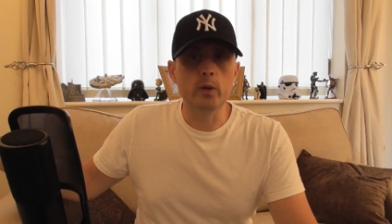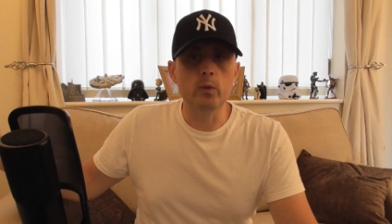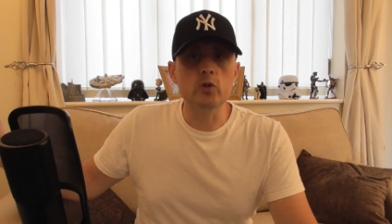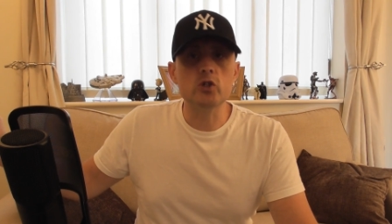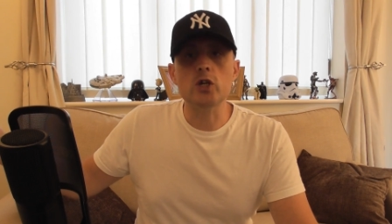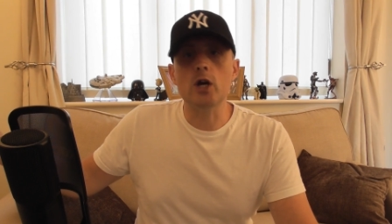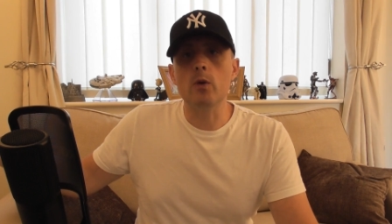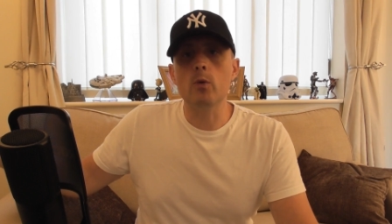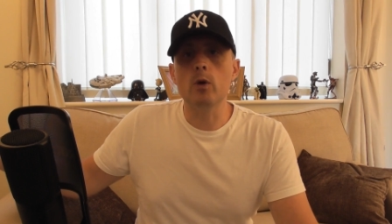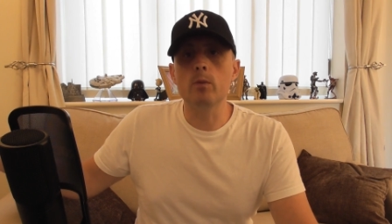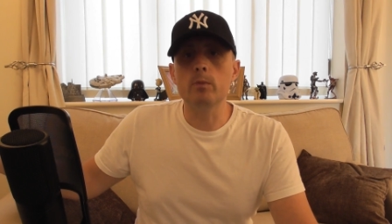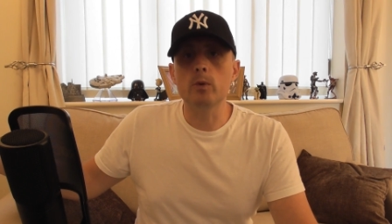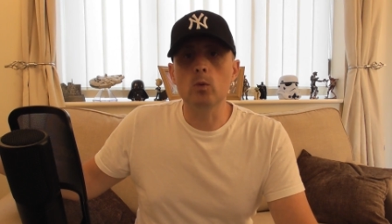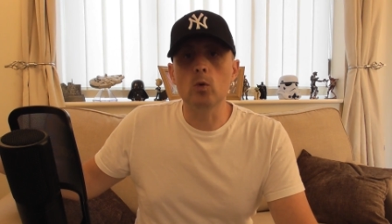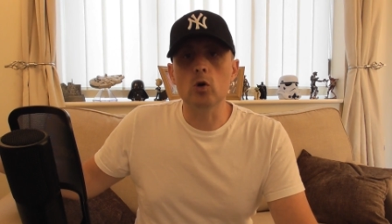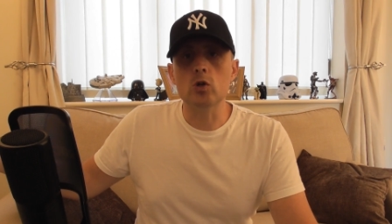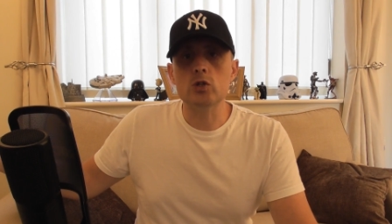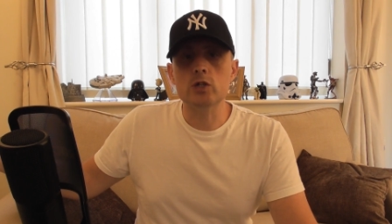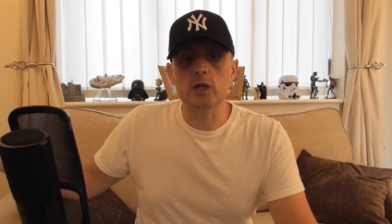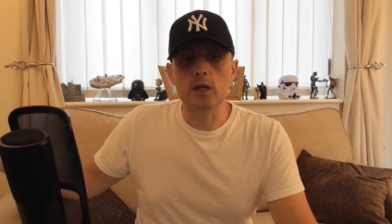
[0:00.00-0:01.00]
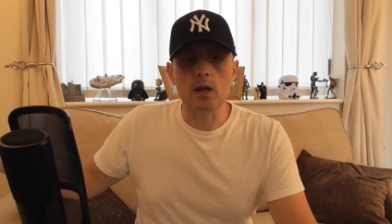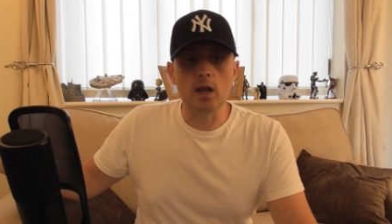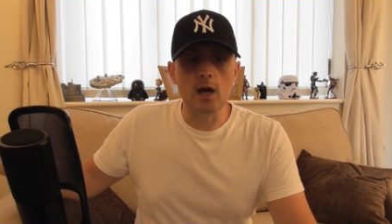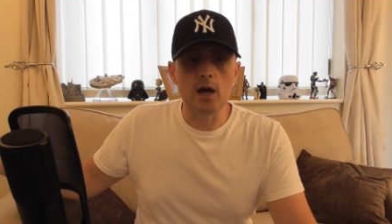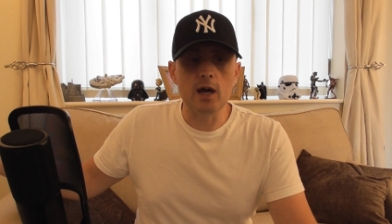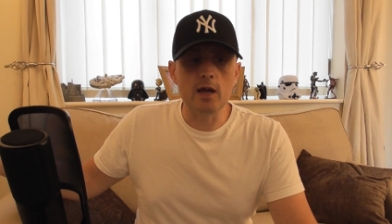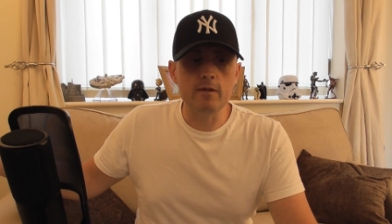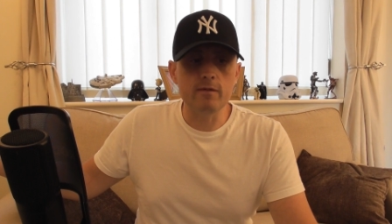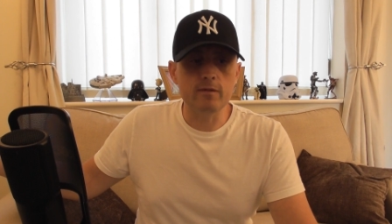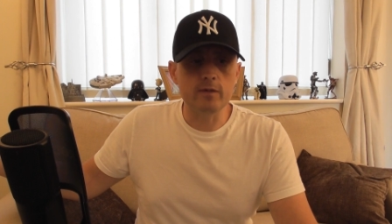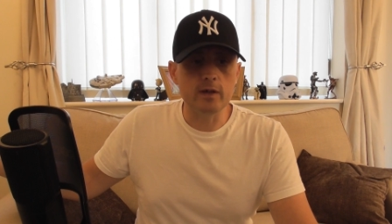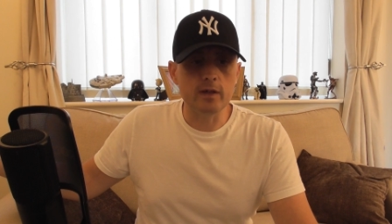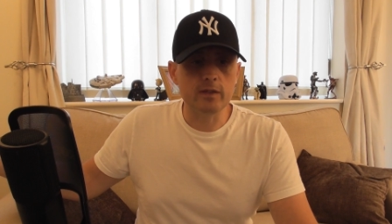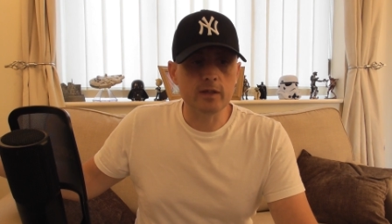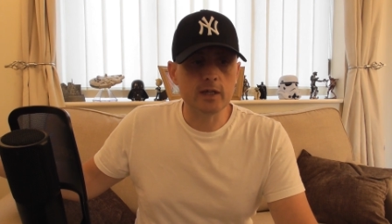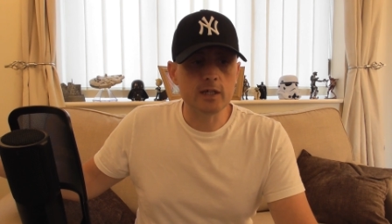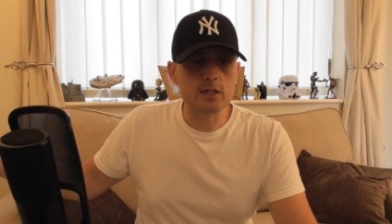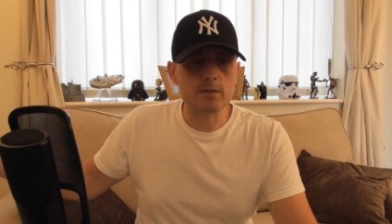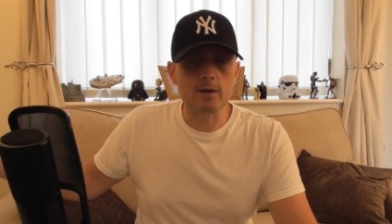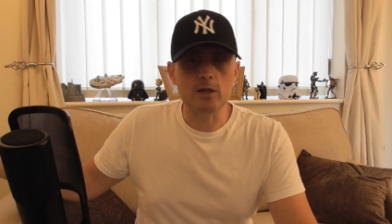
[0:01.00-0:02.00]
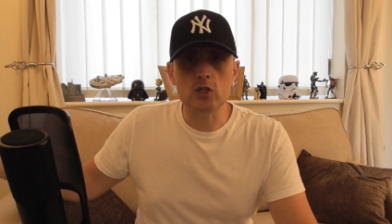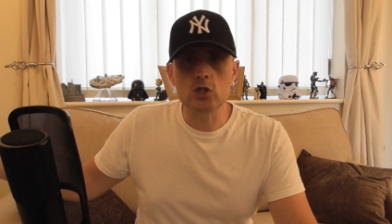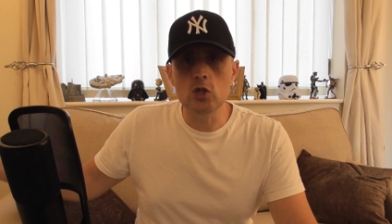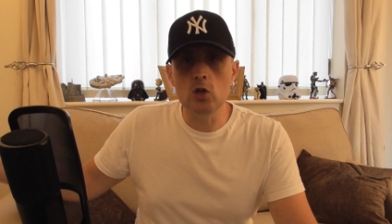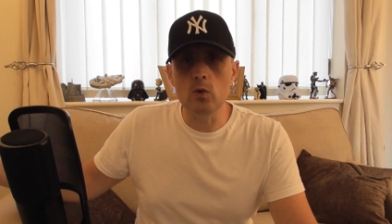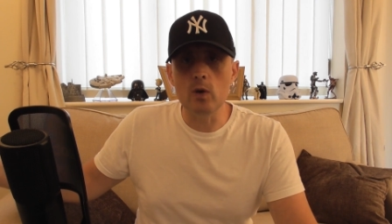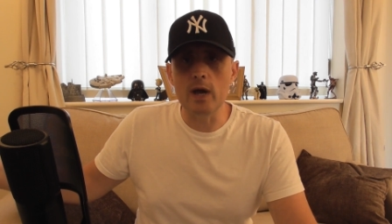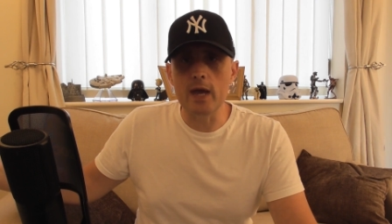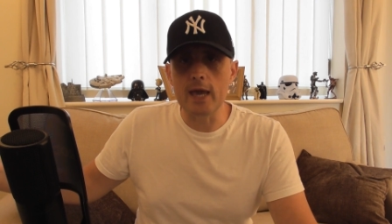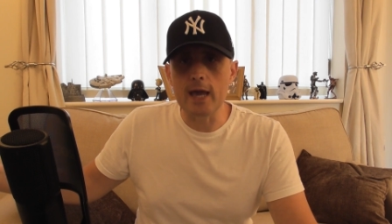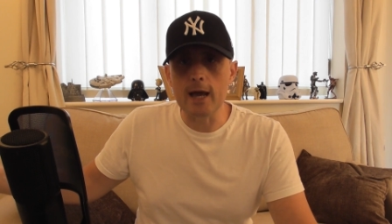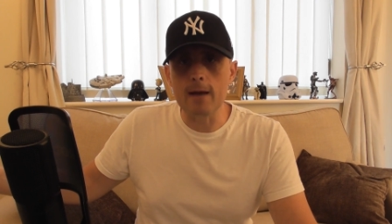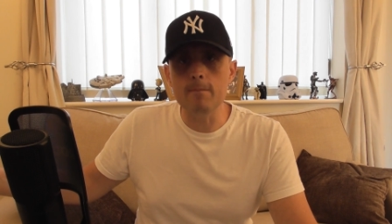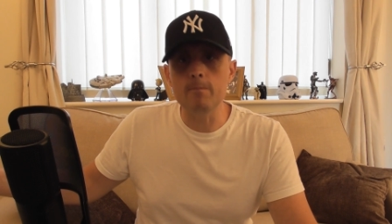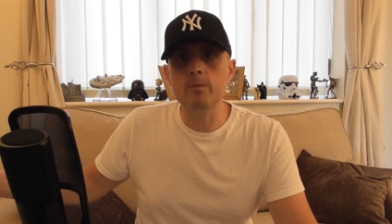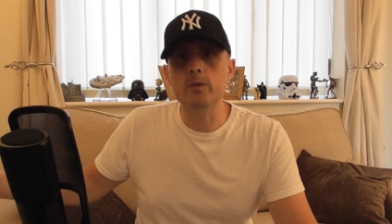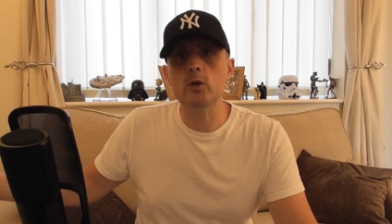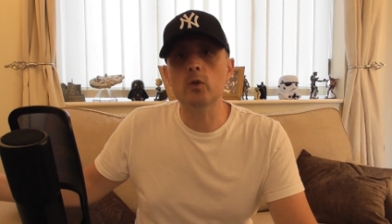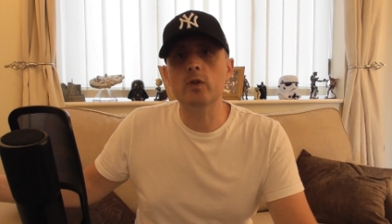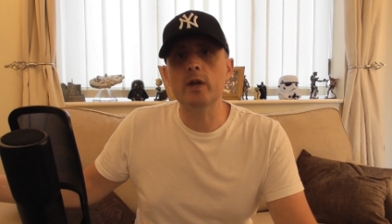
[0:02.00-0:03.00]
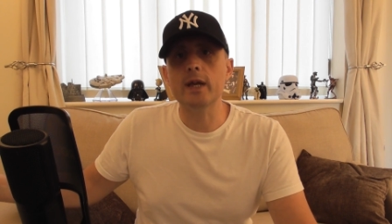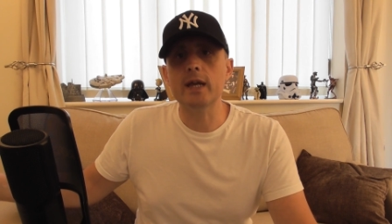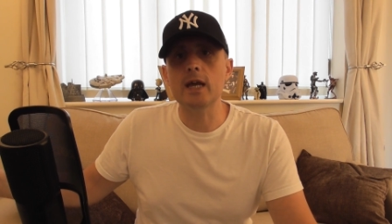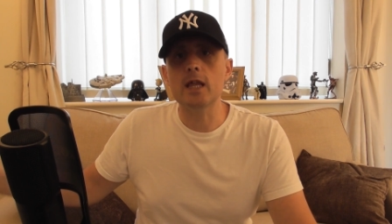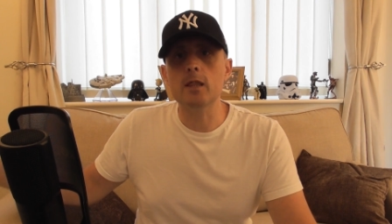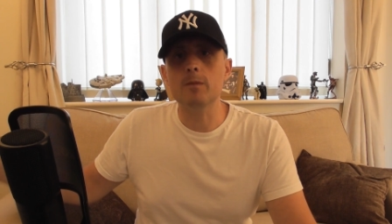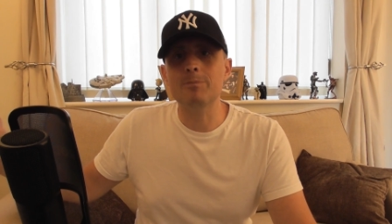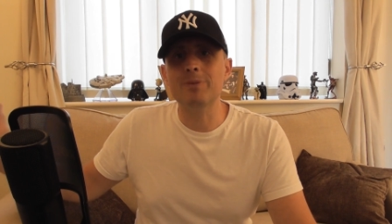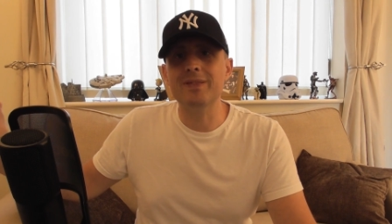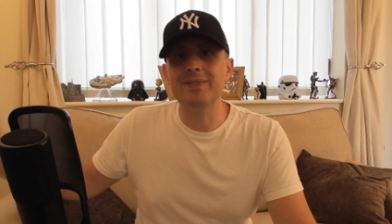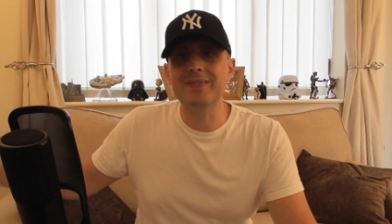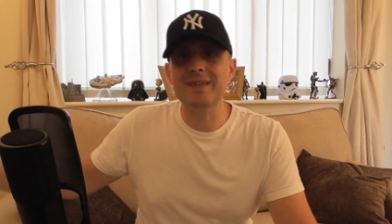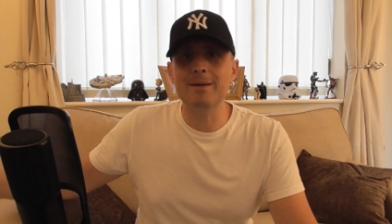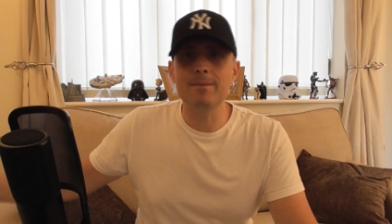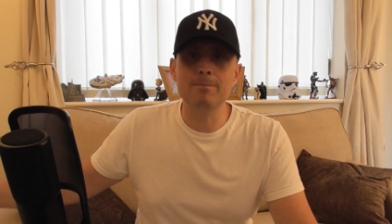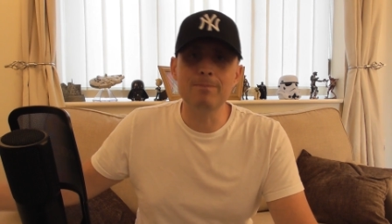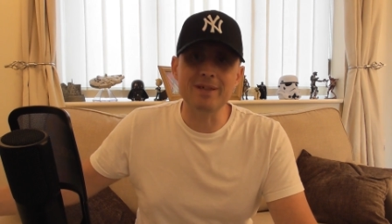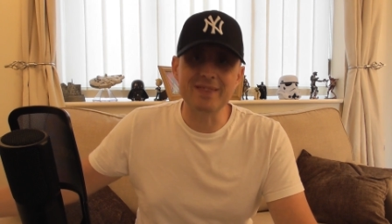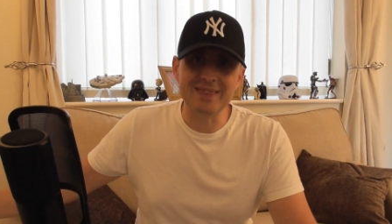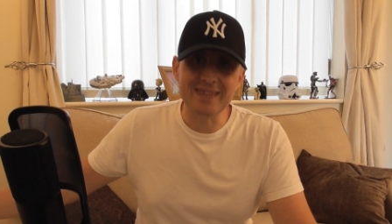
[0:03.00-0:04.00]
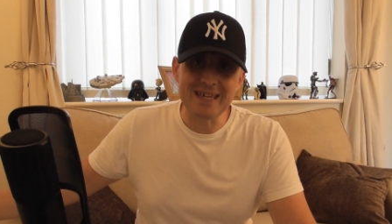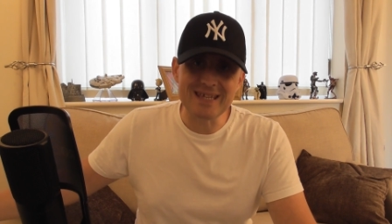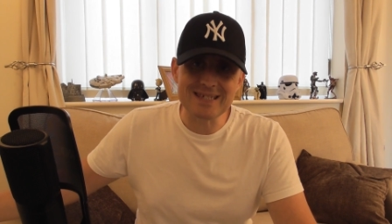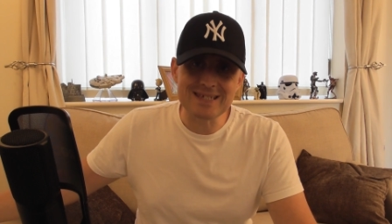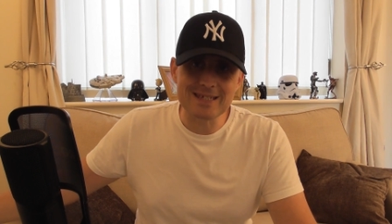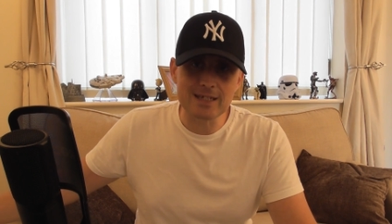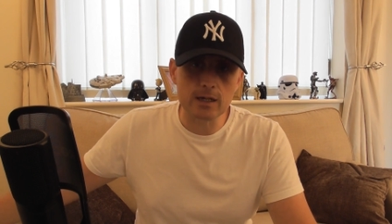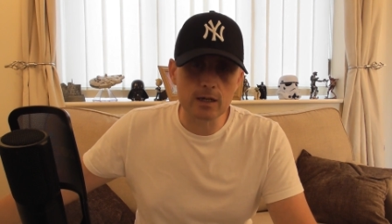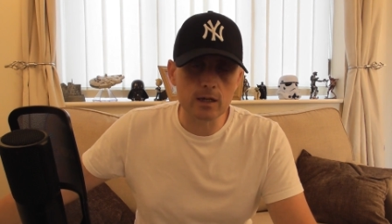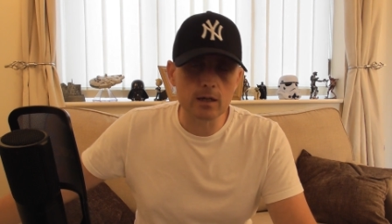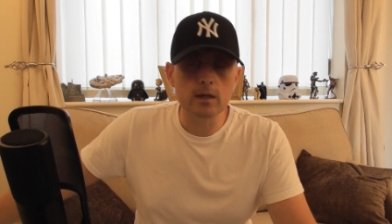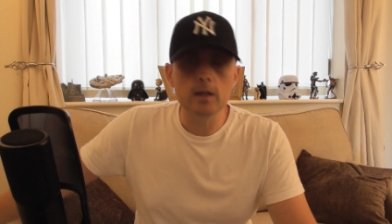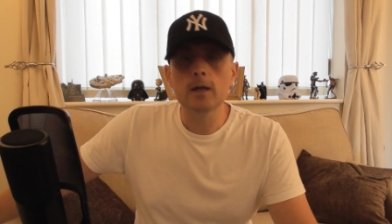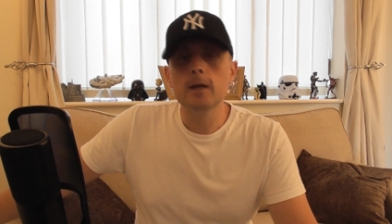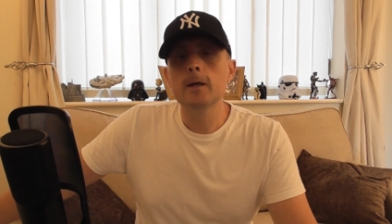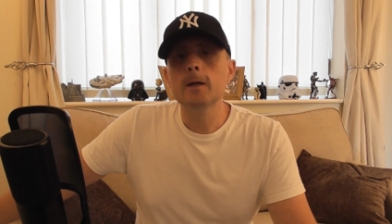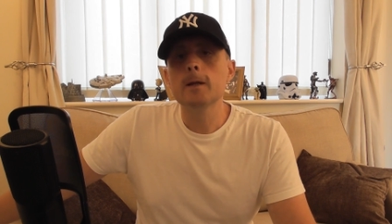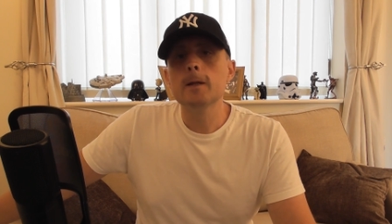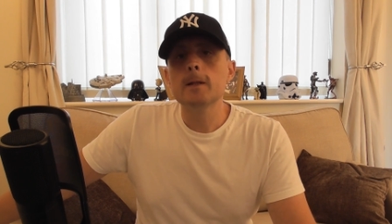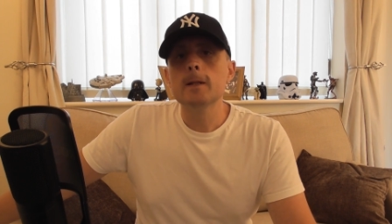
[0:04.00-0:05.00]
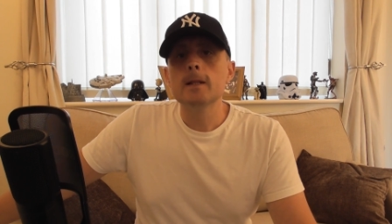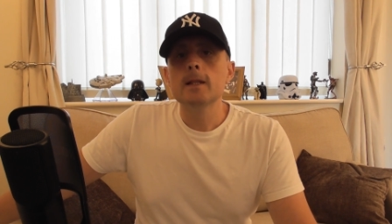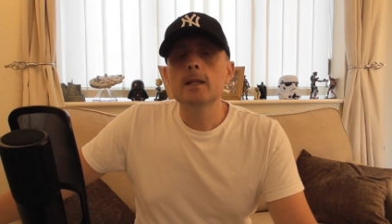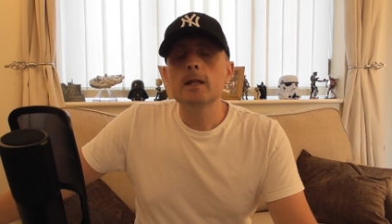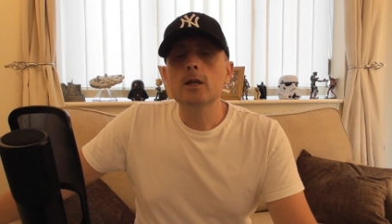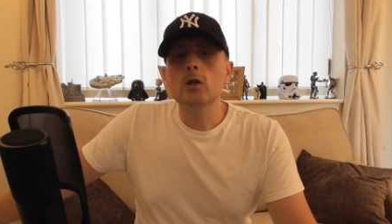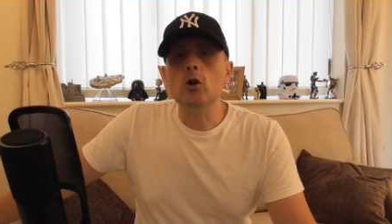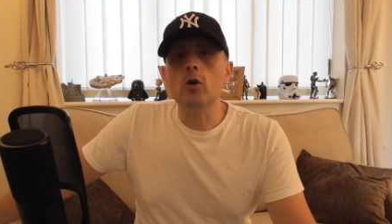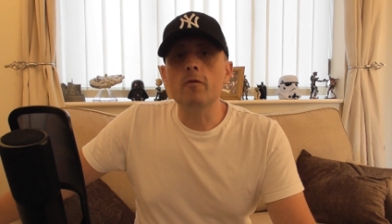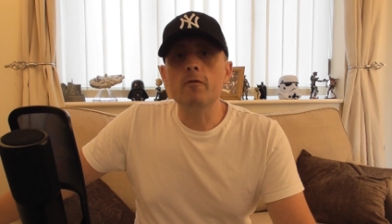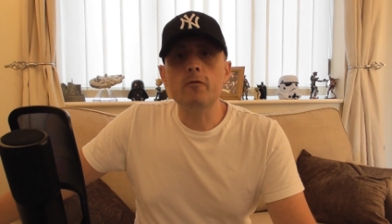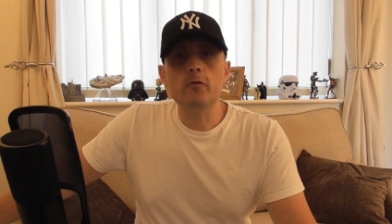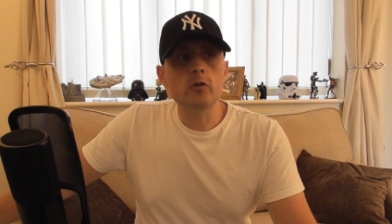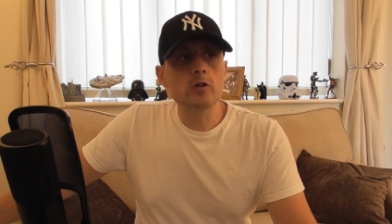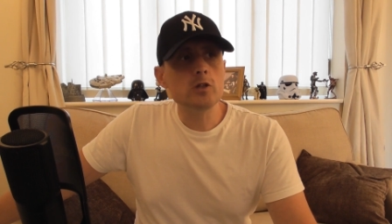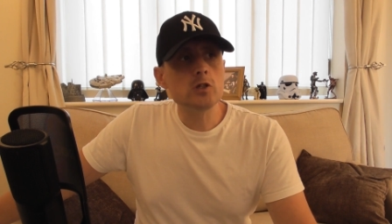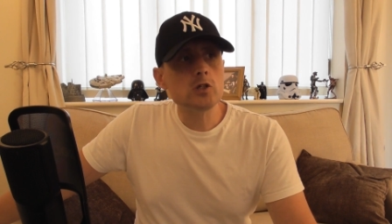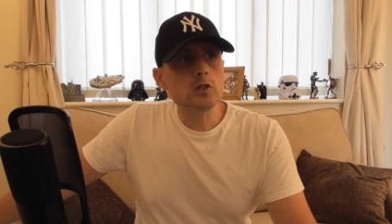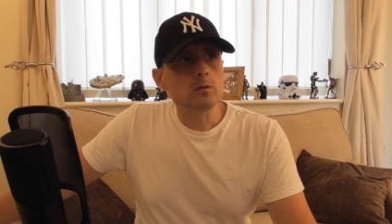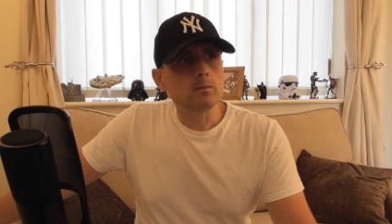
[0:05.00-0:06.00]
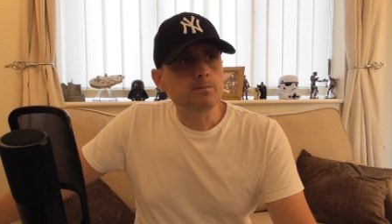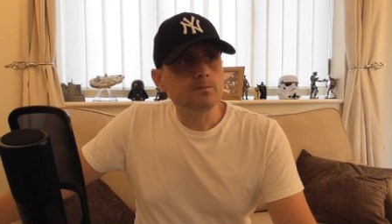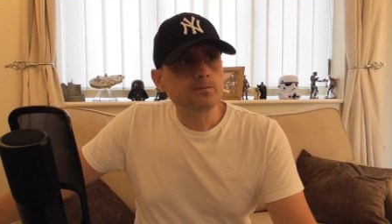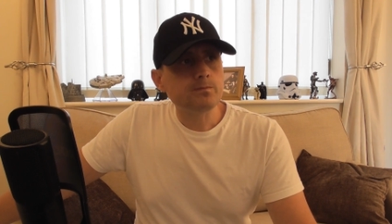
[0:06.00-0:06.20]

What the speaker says: which I won't be watching live, I think it's about 2 AM, you'll then get the Bethesda conference,